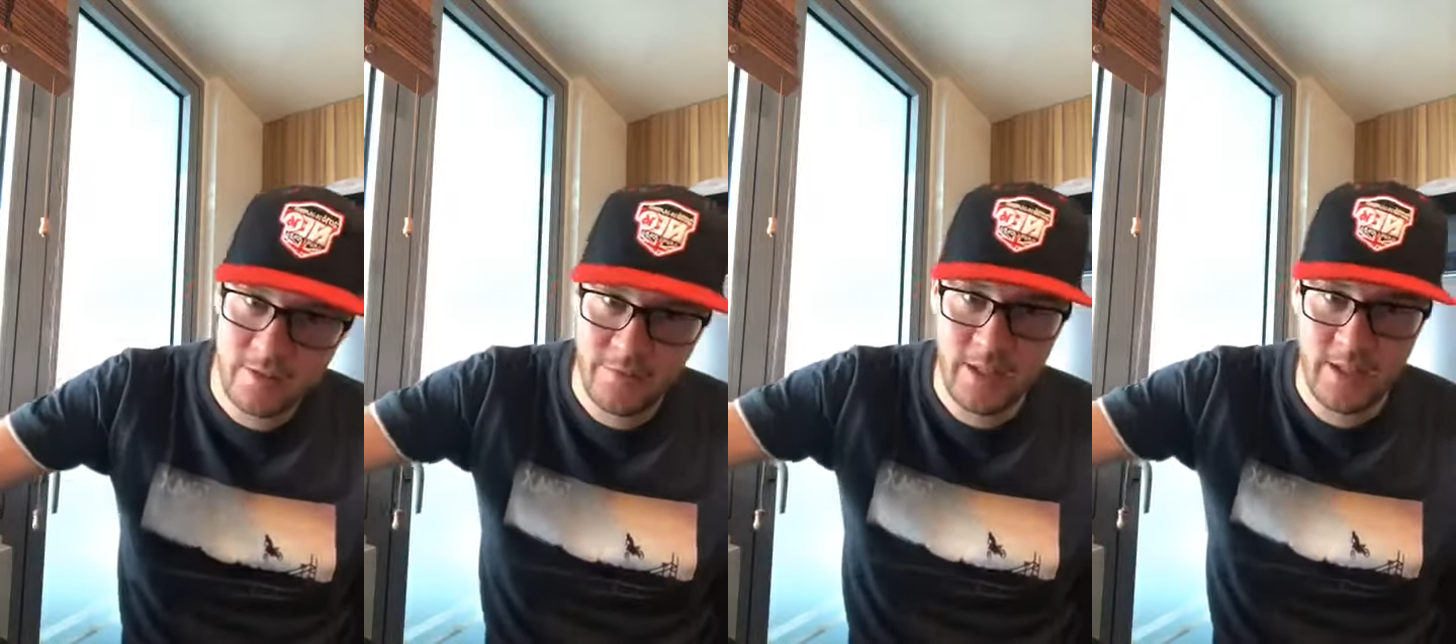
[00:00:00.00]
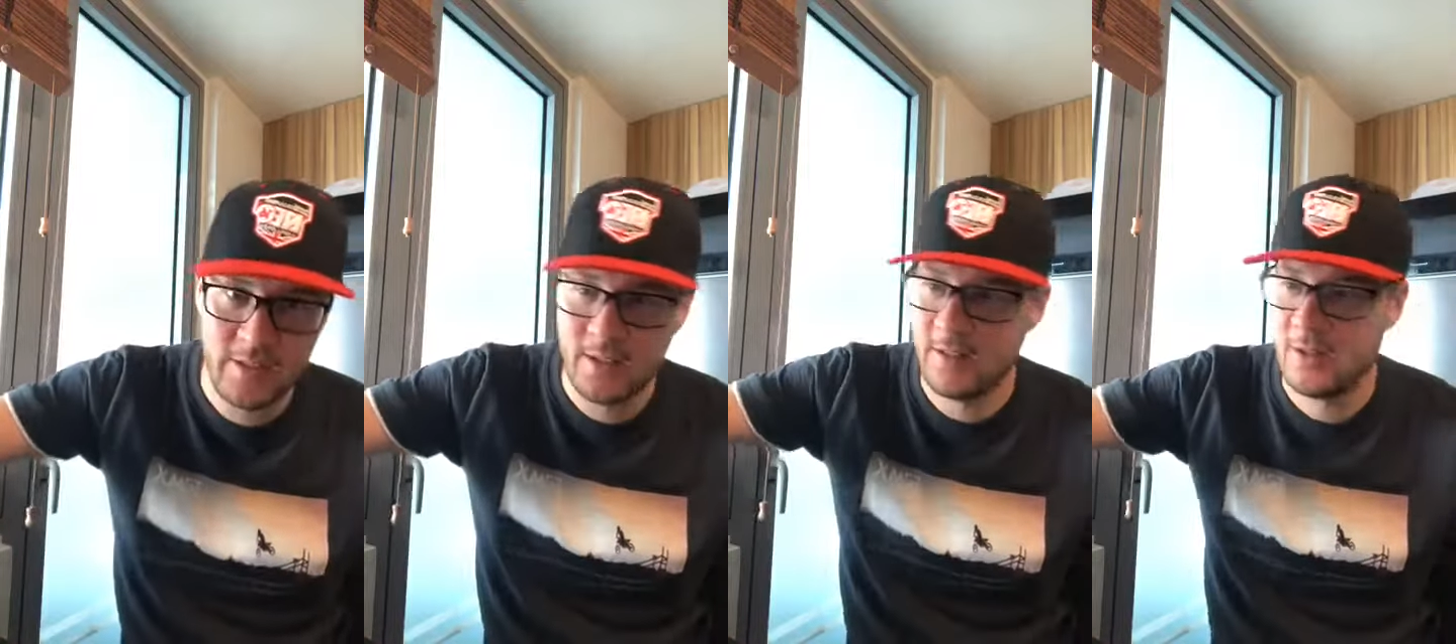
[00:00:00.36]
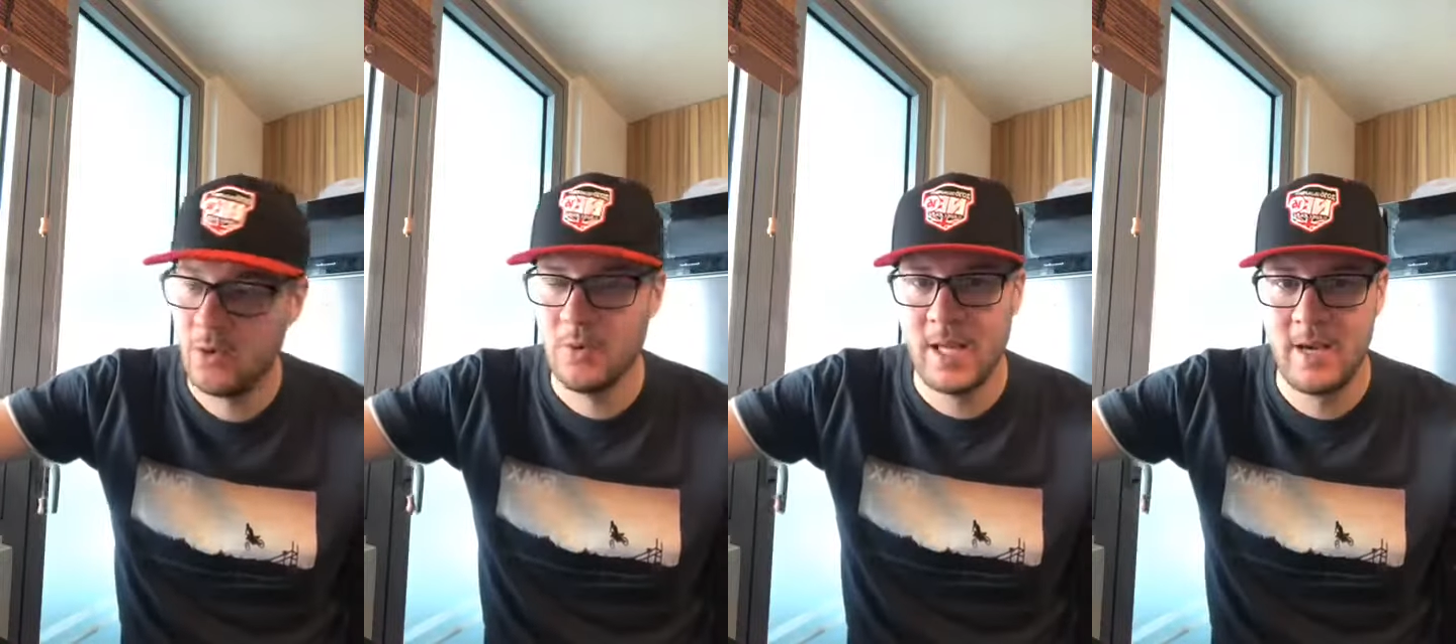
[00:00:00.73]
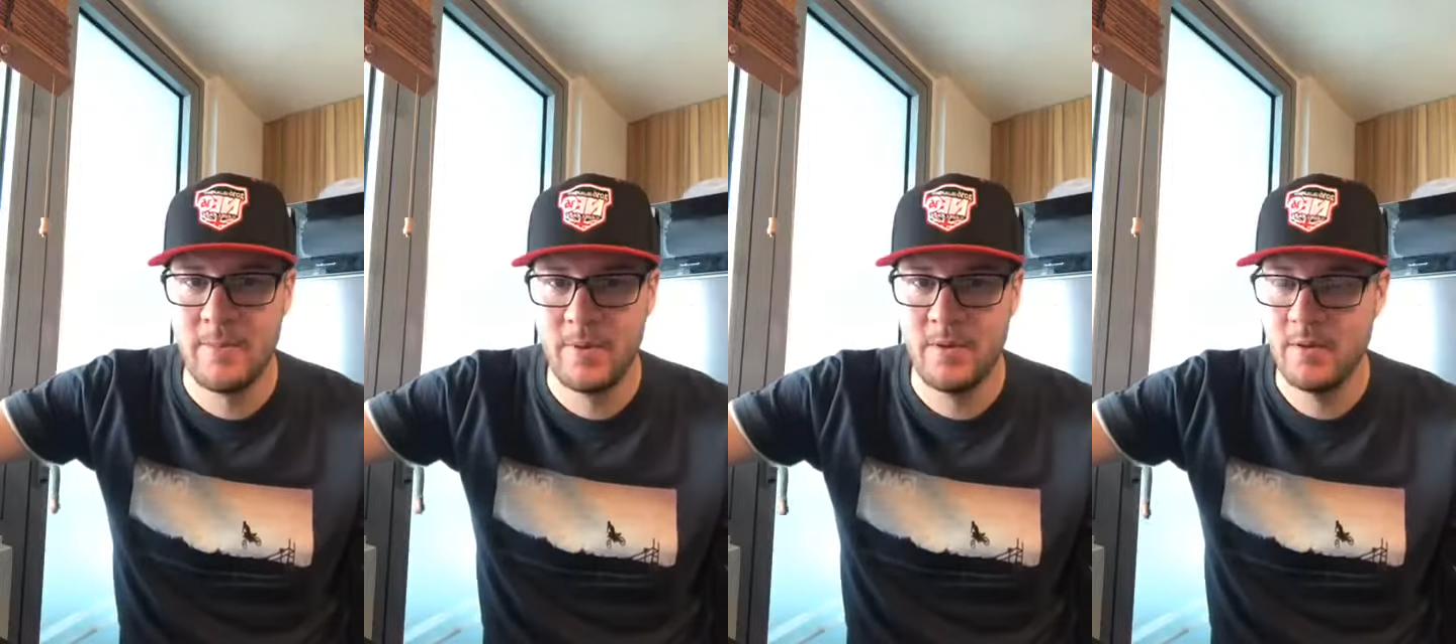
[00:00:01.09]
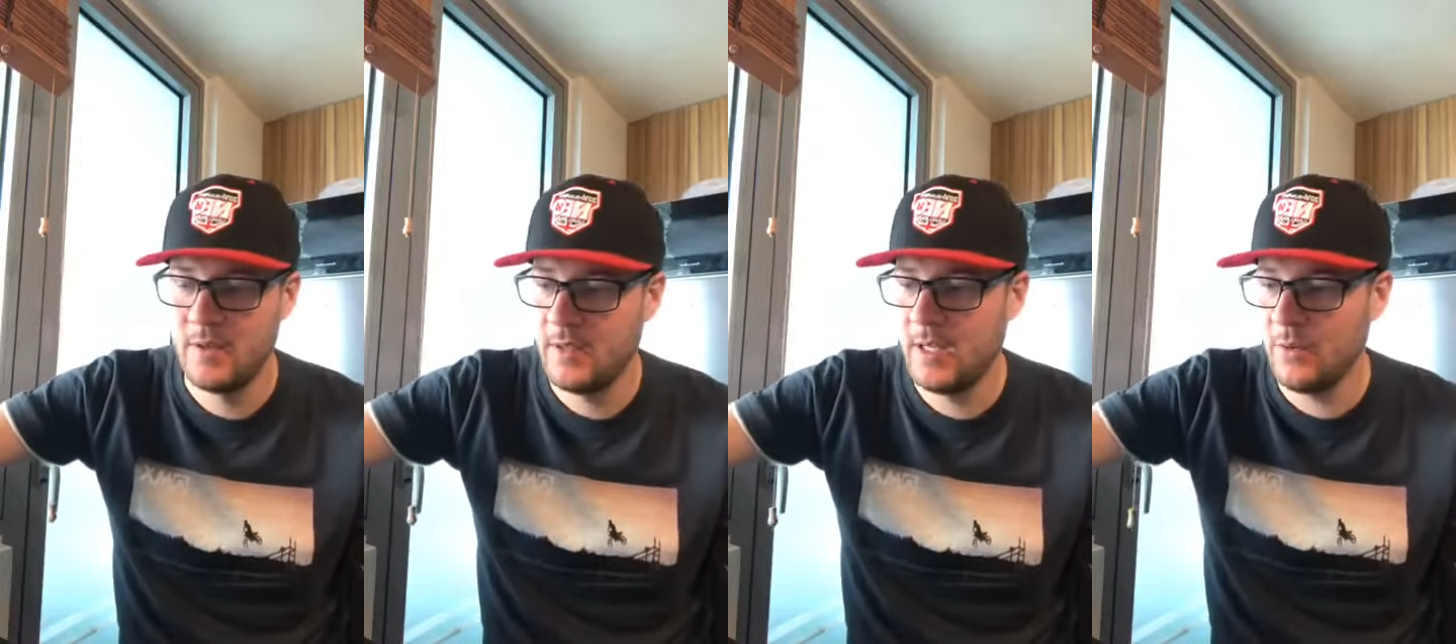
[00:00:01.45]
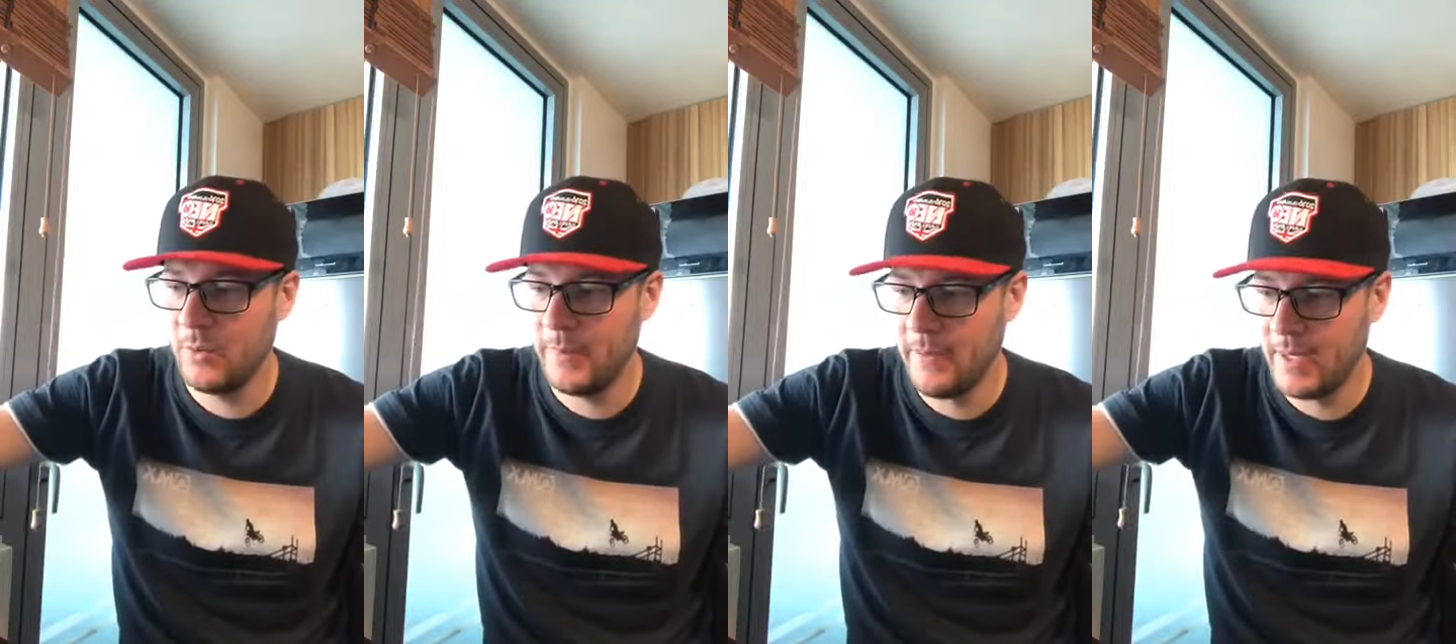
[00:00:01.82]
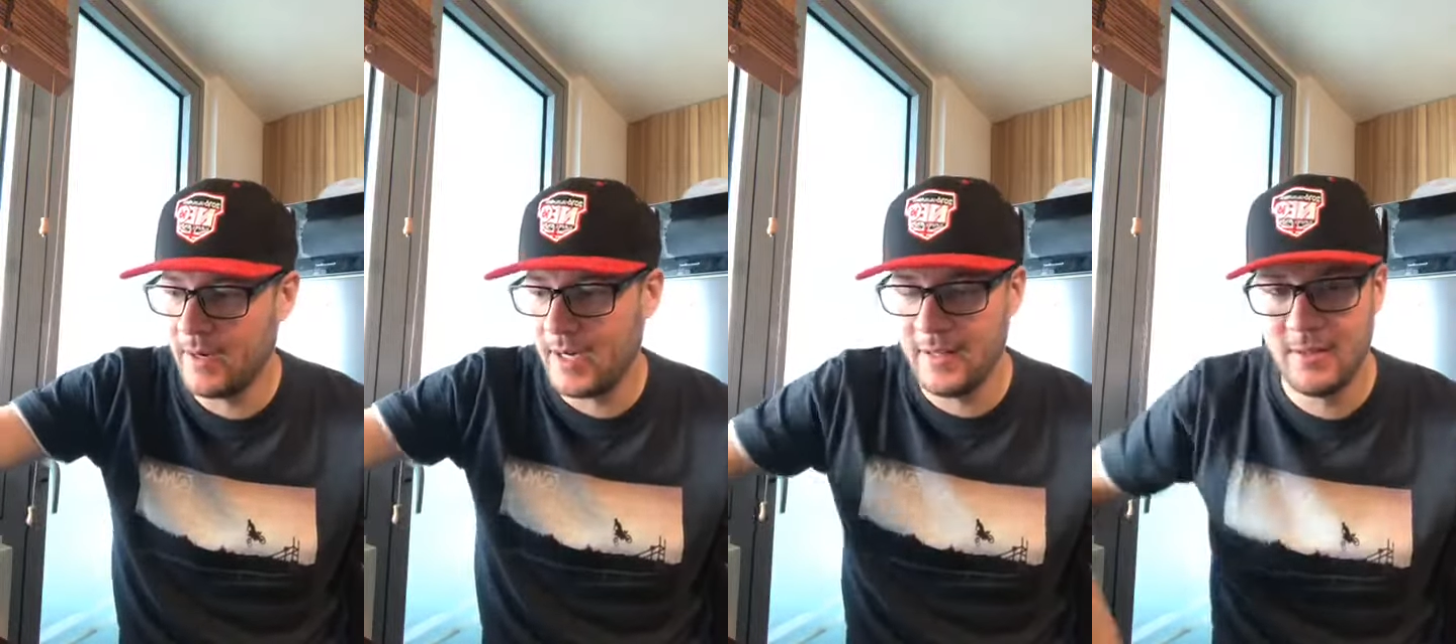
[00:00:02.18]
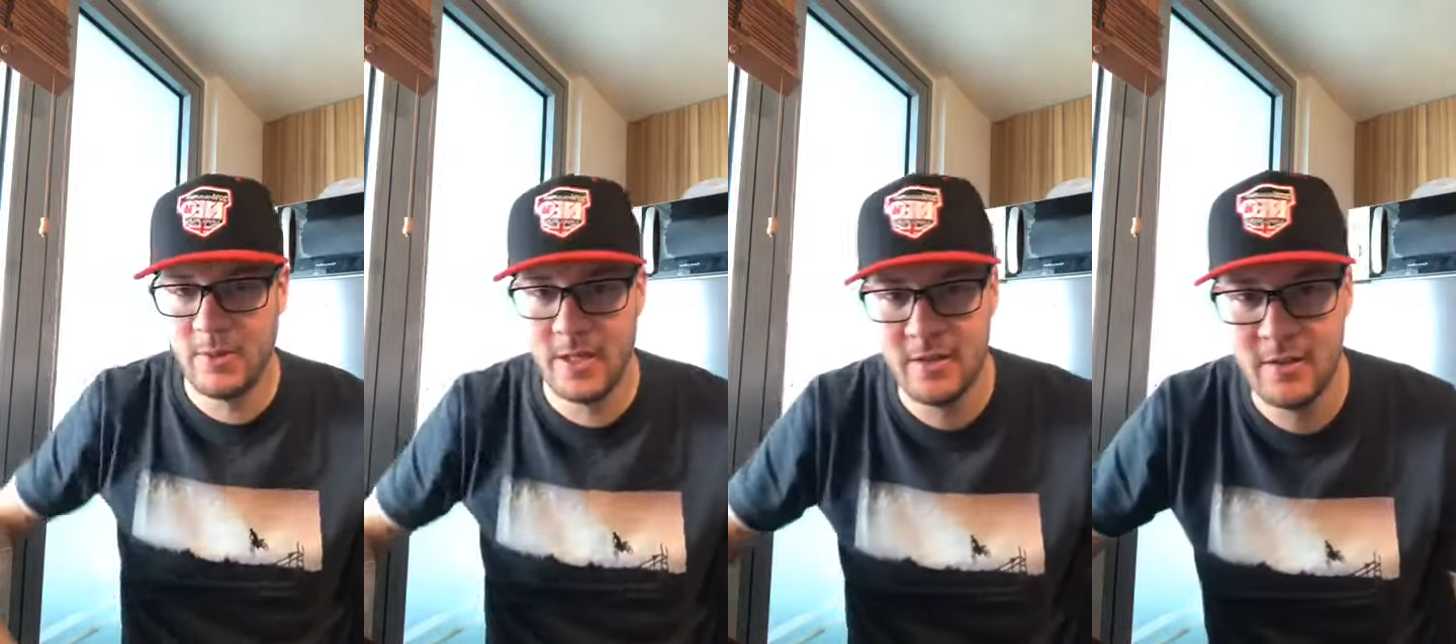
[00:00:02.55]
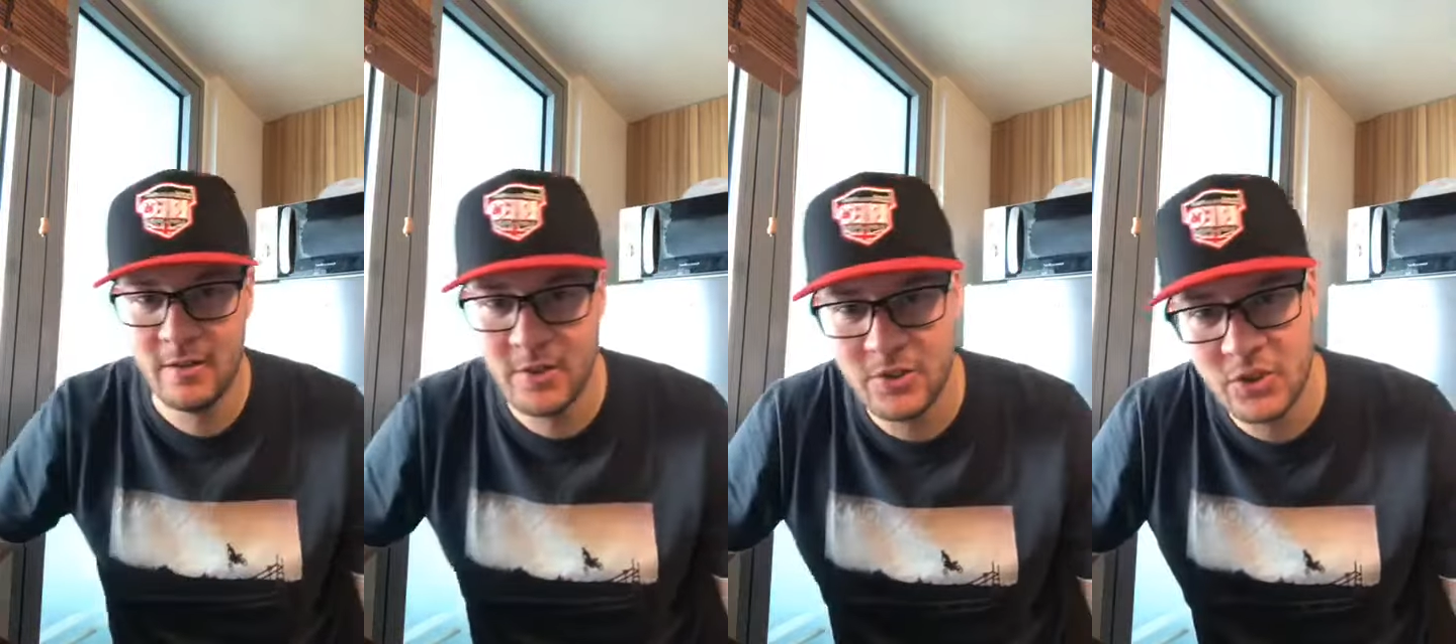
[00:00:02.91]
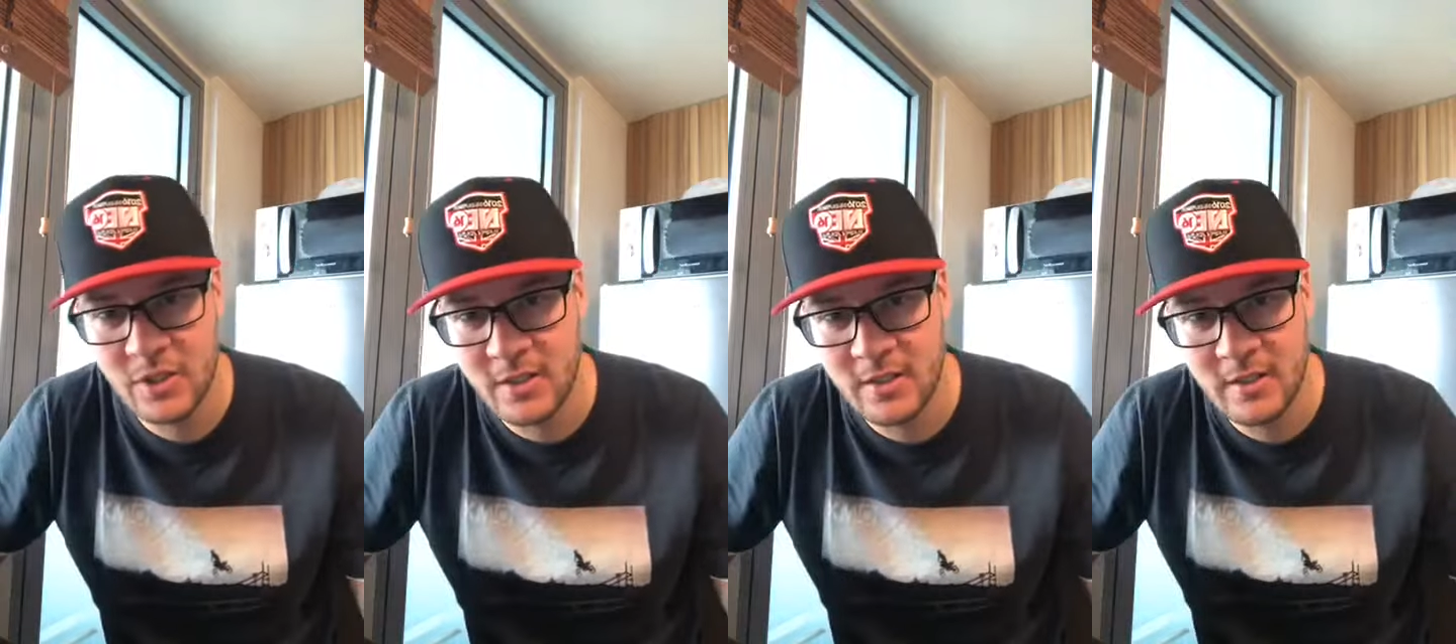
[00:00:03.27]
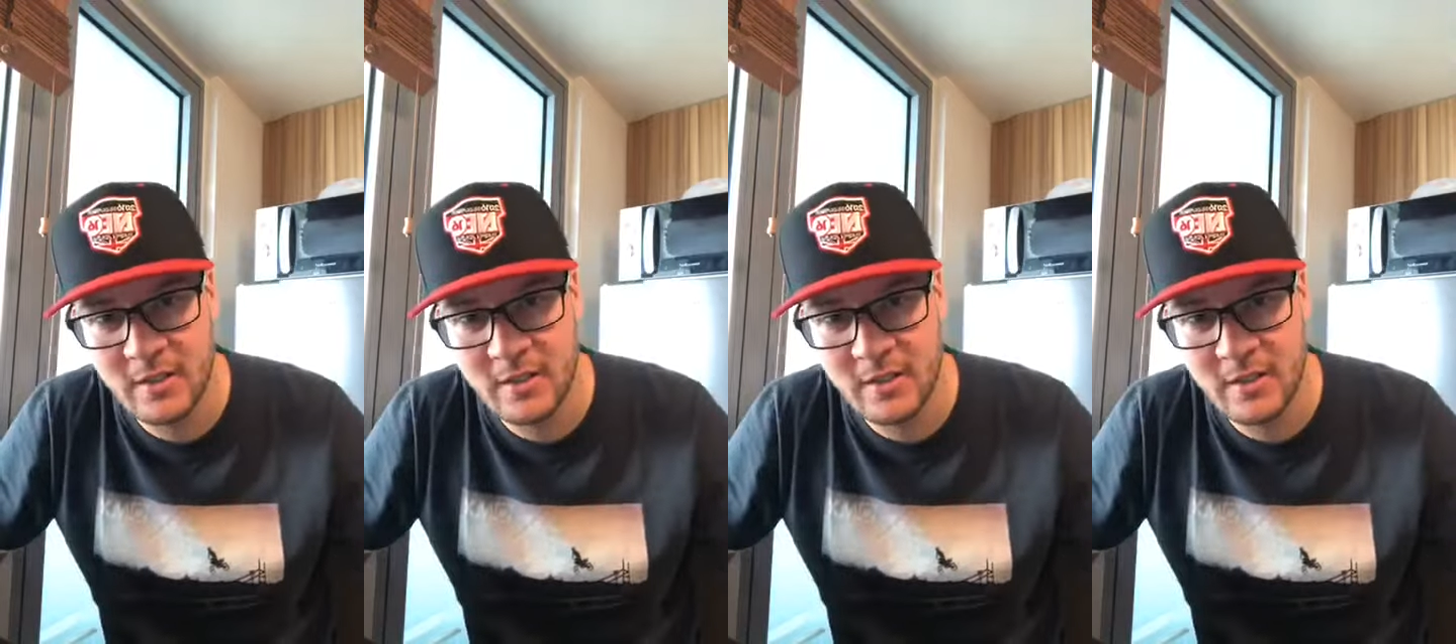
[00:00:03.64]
If he had done the whole lap, he would be behind the red and orange car.